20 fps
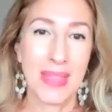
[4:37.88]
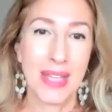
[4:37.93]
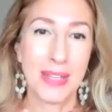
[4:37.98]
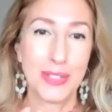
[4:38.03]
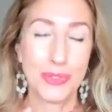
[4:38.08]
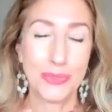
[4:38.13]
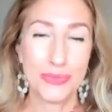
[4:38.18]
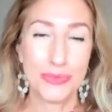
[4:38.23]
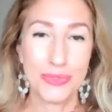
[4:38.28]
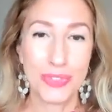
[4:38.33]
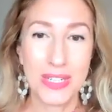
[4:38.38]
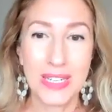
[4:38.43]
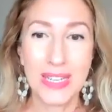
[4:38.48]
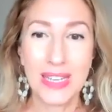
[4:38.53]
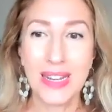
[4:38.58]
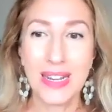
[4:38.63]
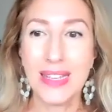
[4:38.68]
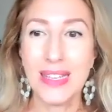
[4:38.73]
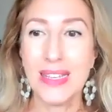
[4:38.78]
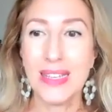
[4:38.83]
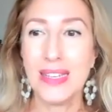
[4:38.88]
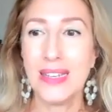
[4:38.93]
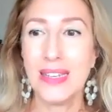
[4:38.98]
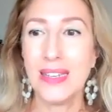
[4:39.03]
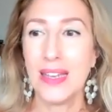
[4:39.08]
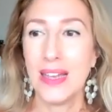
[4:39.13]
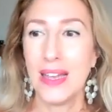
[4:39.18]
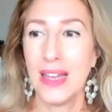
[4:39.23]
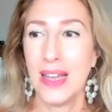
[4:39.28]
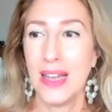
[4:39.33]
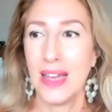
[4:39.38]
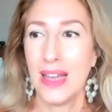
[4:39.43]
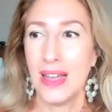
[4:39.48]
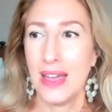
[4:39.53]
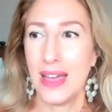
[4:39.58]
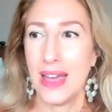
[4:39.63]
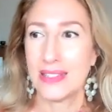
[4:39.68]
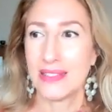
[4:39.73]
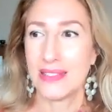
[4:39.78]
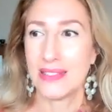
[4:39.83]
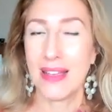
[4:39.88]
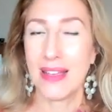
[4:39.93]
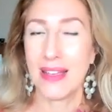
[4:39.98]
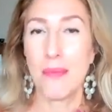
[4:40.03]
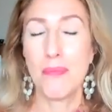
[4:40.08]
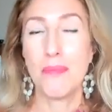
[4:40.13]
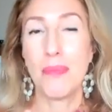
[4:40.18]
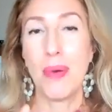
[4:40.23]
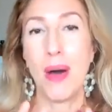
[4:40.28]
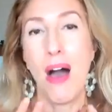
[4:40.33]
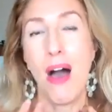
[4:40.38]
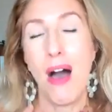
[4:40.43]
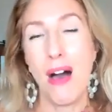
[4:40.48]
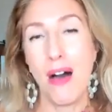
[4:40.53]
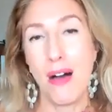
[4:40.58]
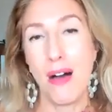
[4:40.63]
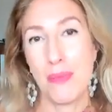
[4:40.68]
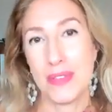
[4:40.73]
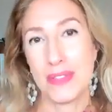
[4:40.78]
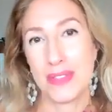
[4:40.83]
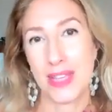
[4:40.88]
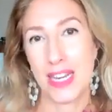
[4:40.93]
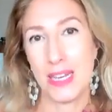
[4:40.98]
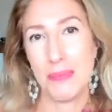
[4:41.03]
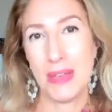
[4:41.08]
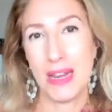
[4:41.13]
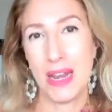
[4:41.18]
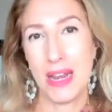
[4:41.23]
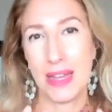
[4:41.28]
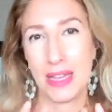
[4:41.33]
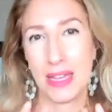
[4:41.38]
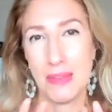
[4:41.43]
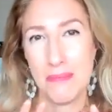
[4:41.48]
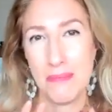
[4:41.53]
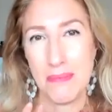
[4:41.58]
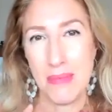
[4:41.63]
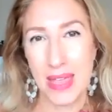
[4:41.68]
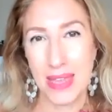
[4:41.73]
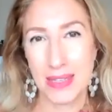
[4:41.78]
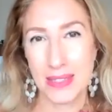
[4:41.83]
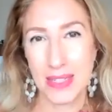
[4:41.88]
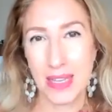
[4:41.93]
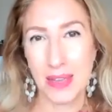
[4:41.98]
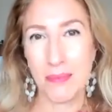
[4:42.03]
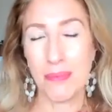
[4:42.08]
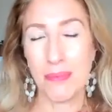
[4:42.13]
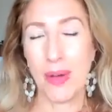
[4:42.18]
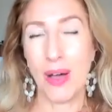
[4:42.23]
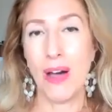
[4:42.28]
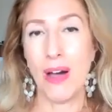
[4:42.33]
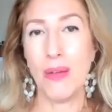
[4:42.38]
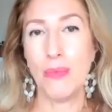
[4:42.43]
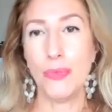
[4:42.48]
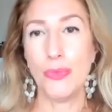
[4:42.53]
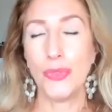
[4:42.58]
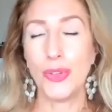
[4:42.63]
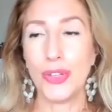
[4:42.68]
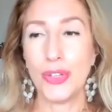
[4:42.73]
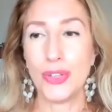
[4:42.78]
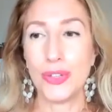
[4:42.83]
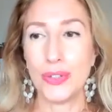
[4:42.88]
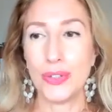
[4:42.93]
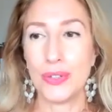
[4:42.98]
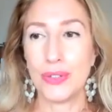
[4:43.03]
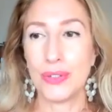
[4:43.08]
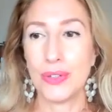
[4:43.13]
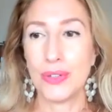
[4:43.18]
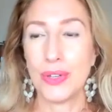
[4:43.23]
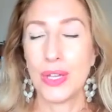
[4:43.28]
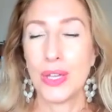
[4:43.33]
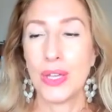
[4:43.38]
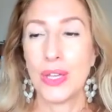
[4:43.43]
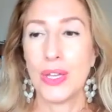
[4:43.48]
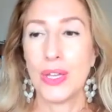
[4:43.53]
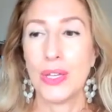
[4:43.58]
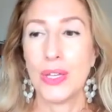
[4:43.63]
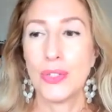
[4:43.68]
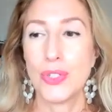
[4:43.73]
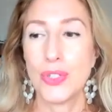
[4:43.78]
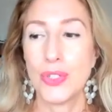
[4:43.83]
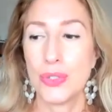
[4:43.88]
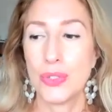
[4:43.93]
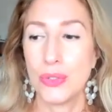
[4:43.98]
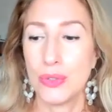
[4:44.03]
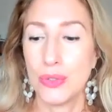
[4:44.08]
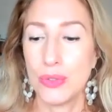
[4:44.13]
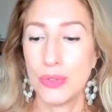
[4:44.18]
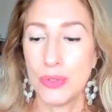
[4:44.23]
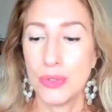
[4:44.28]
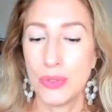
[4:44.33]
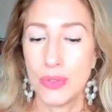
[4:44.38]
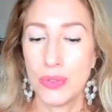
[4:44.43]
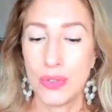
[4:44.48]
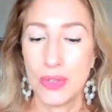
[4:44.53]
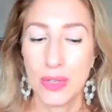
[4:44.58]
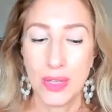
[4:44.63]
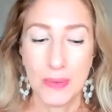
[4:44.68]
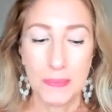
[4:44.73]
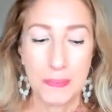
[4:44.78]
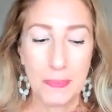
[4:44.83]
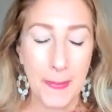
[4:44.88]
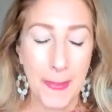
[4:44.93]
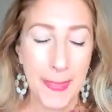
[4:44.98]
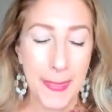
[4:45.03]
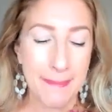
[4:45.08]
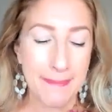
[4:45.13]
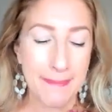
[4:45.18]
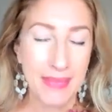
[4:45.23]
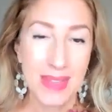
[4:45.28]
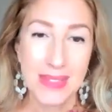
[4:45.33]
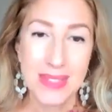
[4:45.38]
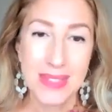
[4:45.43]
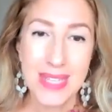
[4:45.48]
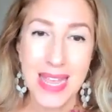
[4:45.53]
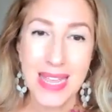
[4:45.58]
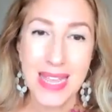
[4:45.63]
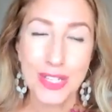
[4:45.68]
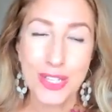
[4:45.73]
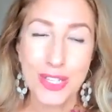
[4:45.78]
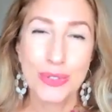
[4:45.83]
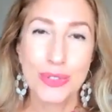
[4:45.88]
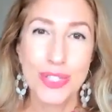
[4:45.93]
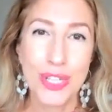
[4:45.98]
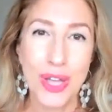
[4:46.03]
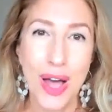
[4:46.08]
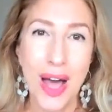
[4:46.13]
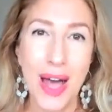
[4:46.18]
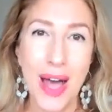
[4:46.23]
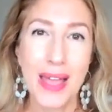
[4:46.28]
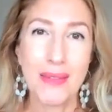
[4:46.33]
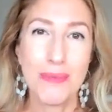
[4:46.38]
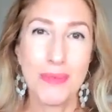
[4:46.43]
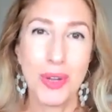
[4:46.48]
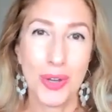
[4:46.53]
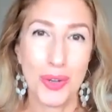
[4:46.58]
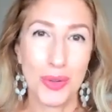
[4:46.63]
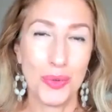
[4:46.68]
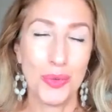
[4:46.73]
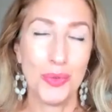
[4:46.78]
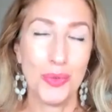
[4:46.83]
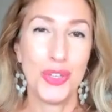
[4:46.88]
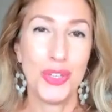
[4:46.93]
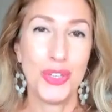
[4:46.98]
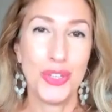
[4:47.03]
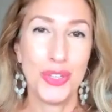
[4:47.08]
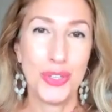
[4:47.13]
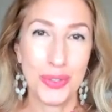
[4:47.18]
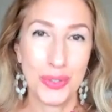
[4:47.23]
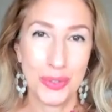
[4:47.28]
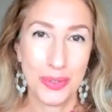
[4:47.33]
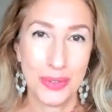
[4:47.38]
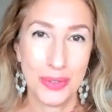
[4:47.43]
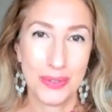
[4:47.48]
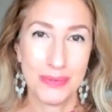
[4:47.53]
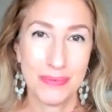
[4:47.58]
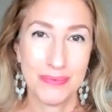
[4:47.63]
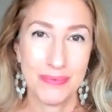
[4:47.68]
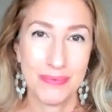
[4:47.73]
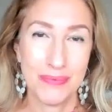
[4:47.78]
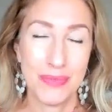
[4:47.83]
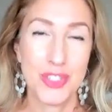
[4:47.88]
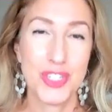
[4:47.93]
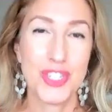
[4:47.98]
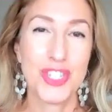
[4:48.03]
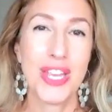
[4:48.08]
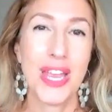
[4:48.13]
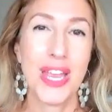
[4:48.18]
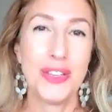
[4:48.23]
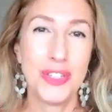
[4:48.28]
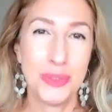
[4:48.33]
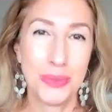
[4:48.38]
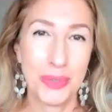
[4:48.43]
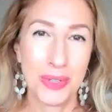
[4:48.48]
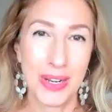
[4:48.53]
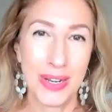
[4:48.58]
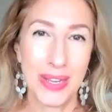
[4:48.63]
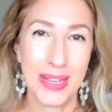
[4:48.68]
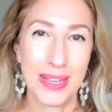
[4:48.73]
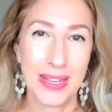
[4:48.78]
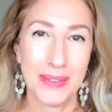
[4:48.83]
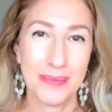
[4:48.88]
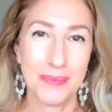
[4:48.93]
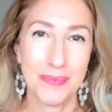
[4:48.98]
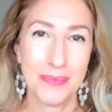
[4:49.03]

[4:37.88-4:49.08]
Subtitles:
it's like a balm. It's going to be like an amazing balm for you to take your time over you genuinely.